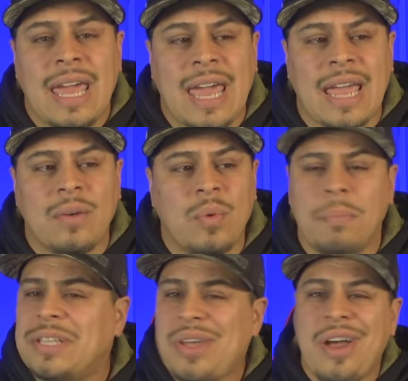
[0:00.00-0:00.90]
And we'll
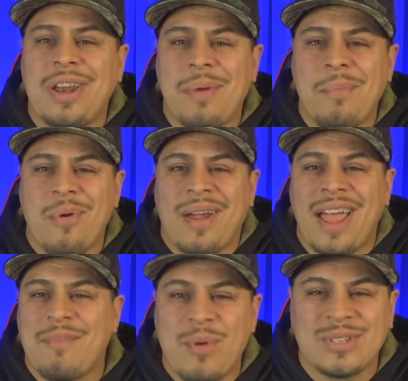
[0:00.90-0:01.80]
be talking about more. I
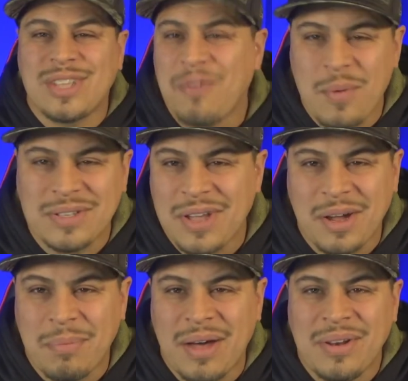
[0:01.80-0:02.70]
have more stuff I want to
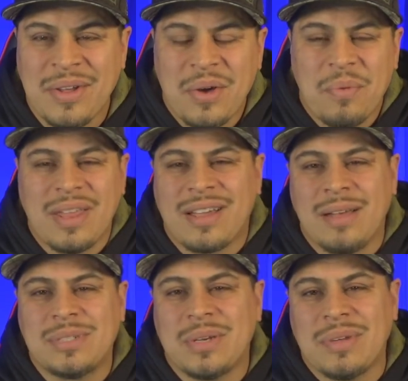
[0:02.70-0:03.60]
talk about when it
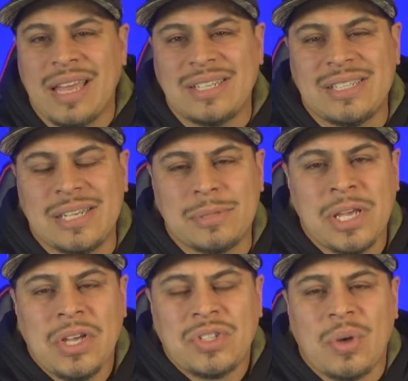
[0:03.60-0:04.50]
comes to relationships.
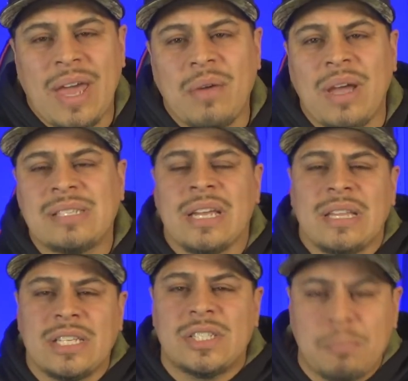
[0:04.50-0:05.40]
So anyways,
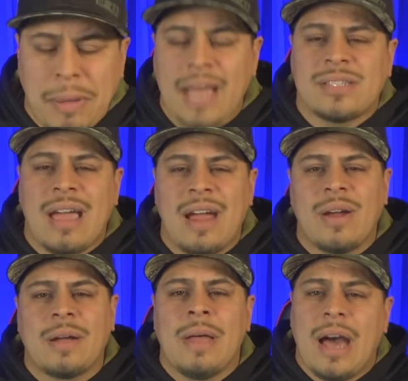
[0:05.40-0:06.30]
this is Pastor
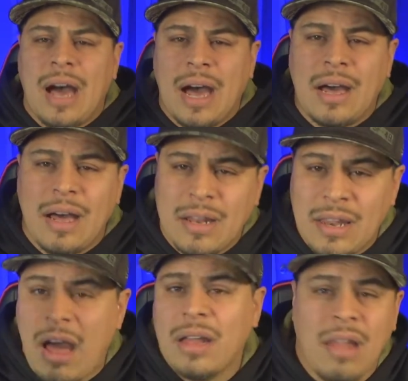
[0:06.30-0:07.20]
Eric.
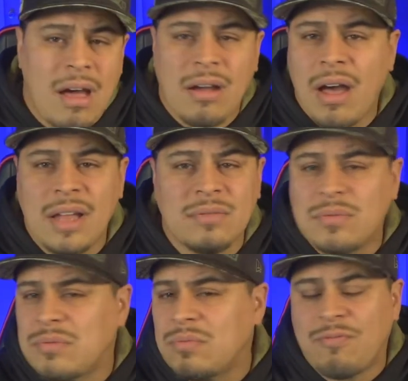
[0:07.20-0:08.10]
Log on.
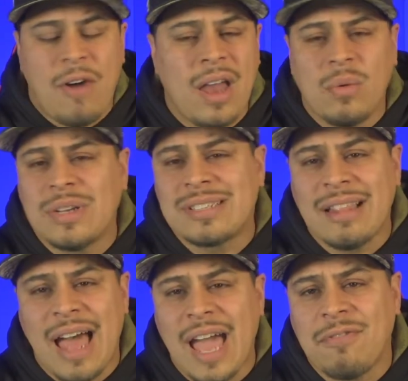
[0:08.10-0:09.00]
Follow us
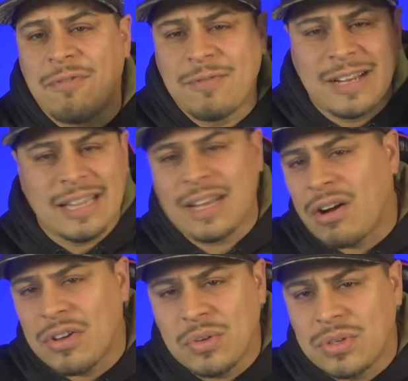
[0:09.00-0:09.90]
live, click
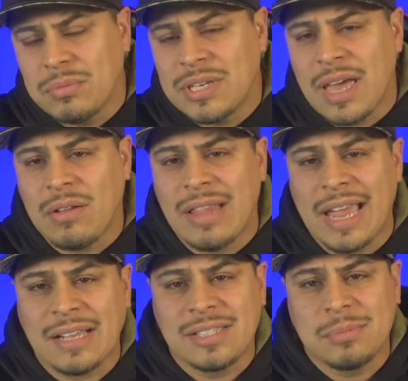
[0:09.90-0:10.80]
our YouTube channel,
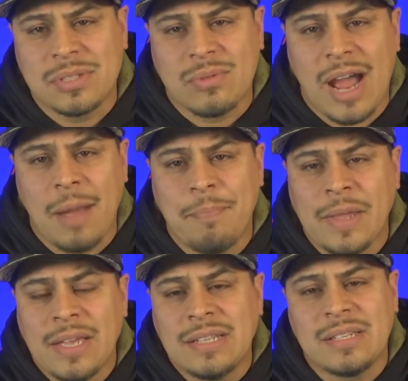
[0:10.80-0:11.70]
like and subscribe.
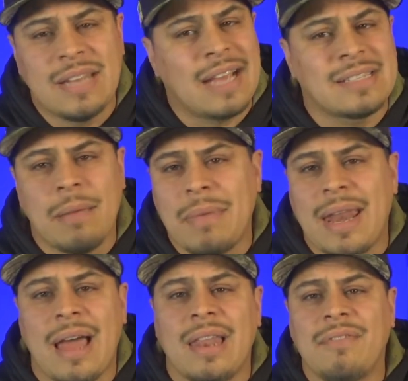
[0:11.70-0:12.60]
Until next time,
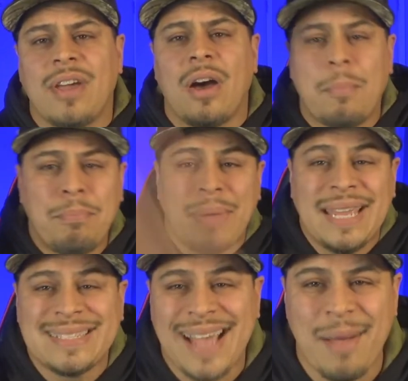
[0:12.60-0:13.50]
man, I love y'all.
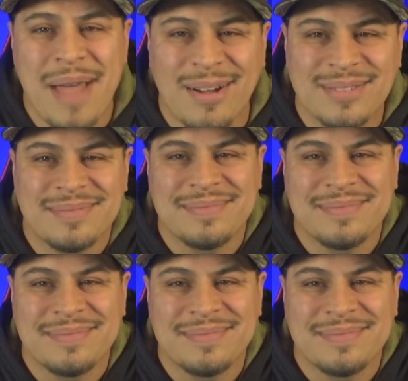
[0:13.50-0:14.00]
Peace. I'm out.